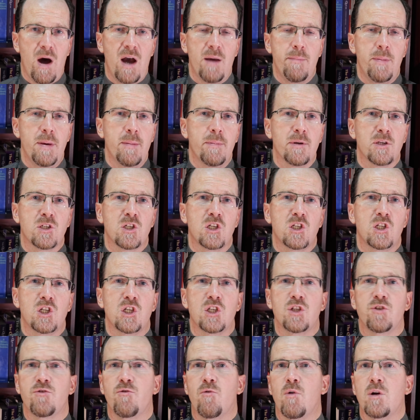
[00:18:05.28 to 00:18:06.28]
by people such
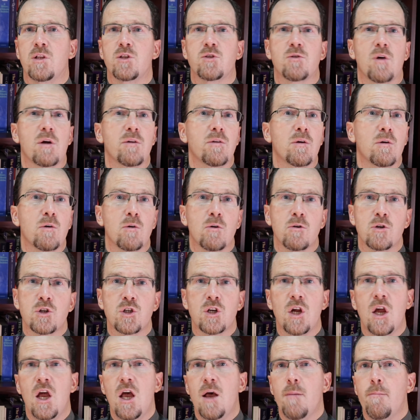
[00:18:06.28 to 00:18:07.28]
as François de Roche,